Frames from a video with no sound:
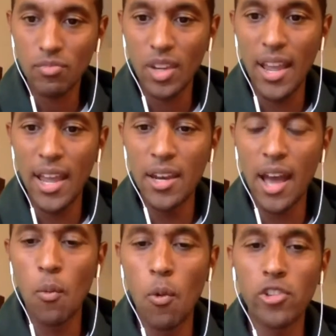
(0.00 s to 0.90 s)
And
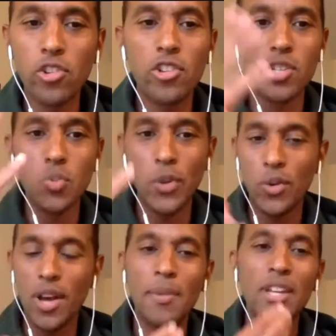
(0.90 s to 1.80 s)
I want you to just, when you
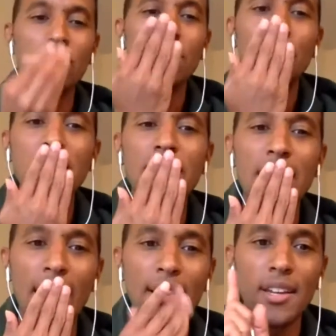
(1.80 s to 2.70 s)
come in, just be
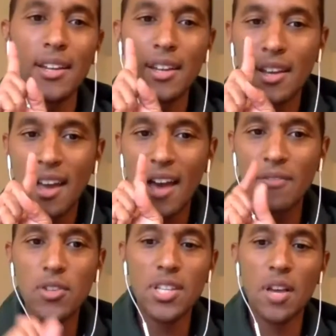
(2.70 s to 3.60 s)
silent.
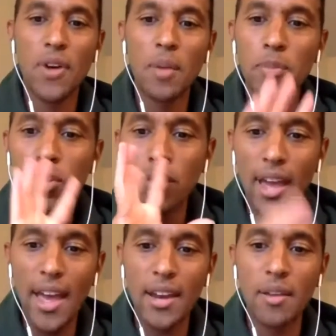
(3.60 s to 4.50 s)
have yourself on mute
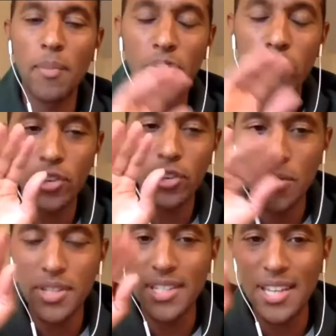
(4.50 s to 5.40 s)
and make sure
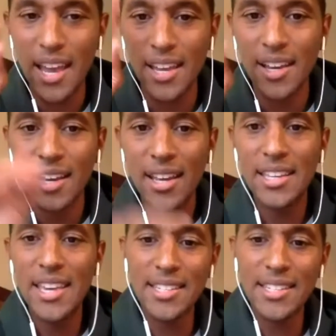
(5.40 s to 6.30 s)
you say
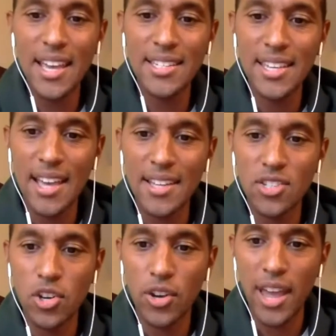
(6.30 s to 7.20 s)
yes, yes, yes
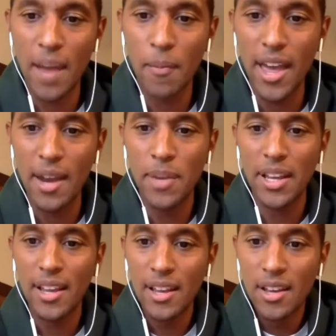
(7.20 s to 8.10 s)
to your camera.
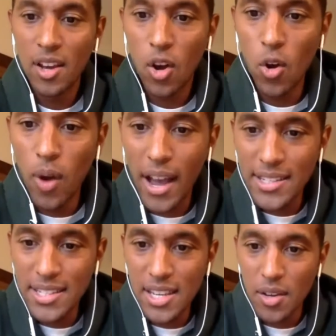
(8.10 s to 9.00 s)
And oh, I
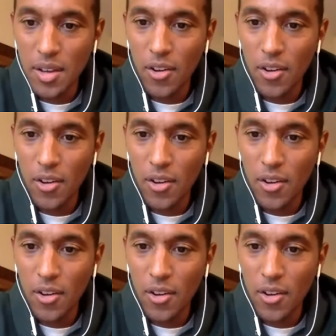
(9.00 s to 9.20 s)
see.